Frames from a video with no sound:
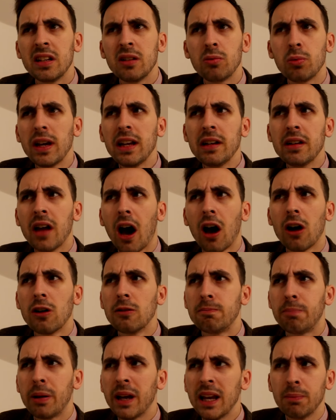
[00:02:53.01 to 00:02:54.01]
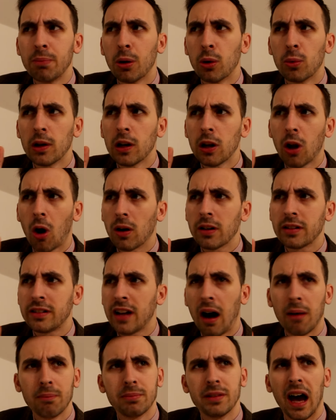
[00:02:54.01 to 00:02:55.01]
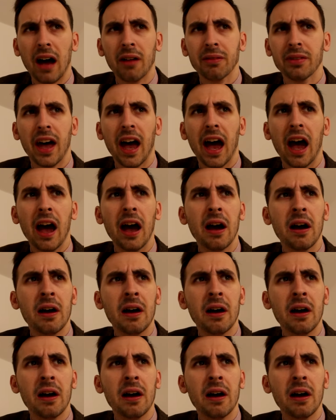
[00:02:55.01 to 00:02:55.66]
Did we know people were locked up down there?